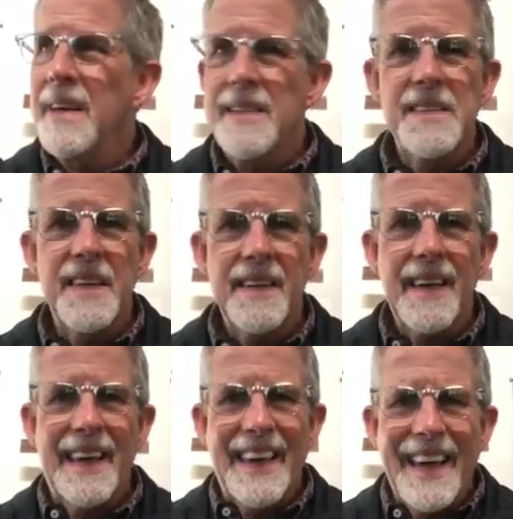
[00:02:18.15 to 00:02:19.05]
is that
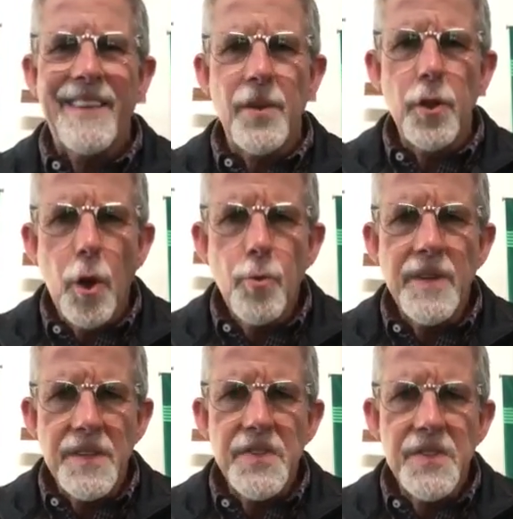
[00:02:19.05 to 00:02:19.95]
he ate
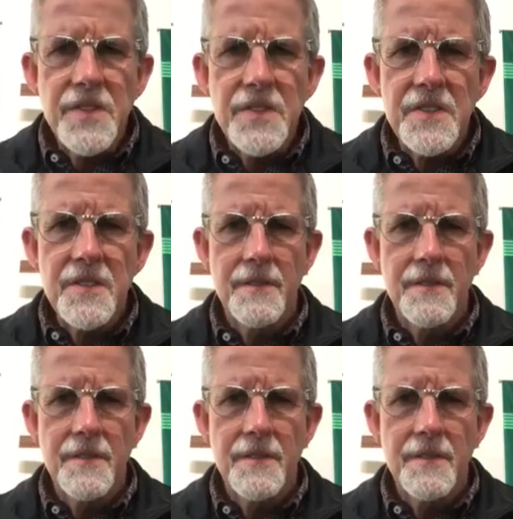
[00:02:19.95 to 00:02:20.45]
locusts.